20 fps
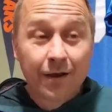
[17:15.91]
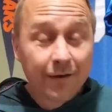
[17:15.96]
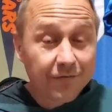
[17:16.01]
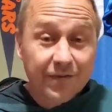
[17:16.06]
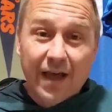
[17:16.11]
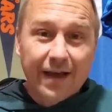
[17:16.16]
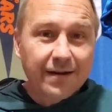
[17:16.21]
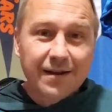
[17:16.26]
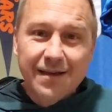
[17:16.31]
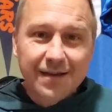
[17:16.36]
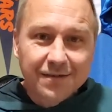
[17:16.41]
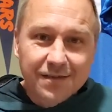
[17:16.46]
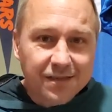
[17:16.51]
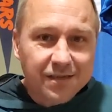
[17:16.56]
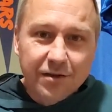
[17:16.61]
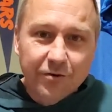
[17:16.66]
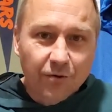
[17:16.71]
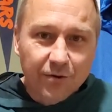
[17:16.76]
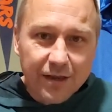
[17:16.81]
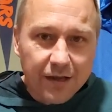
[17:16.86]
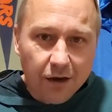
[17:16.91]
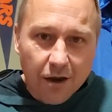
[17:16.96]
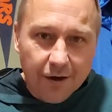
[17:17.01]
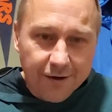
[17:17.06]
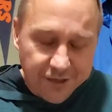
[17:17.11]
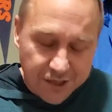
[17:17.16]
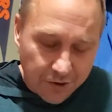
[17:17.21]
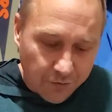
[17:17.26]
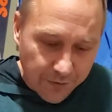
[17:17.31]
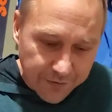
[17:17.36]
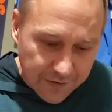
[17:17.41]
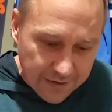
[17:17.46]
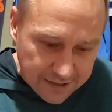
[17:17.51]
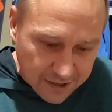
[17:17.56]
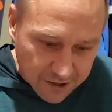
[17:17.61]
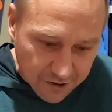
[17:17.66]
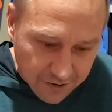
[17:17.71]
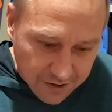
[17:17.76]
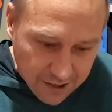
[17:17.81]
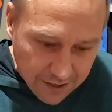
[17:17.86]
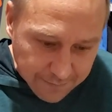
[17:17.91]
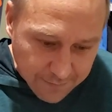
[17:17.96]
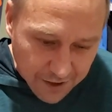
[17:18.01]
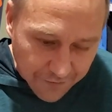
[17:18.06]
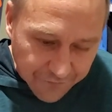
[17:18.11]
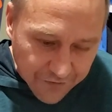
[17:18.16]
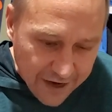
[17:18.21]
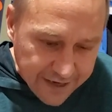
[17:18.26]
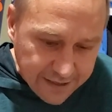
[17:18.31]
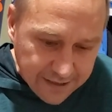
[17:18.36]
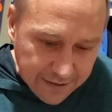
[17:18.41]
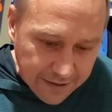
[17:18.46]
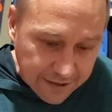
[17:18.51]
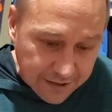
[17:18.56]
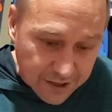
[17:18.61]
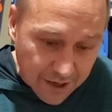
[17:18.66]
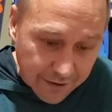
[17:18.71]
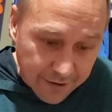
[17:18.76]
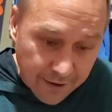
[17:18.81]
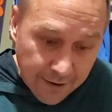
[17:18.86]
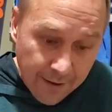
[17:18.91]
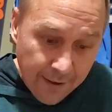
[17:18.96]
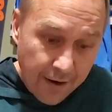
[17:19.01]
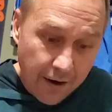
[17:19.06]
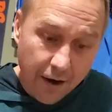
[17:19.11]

That is the only logic when these two teams are facing each other.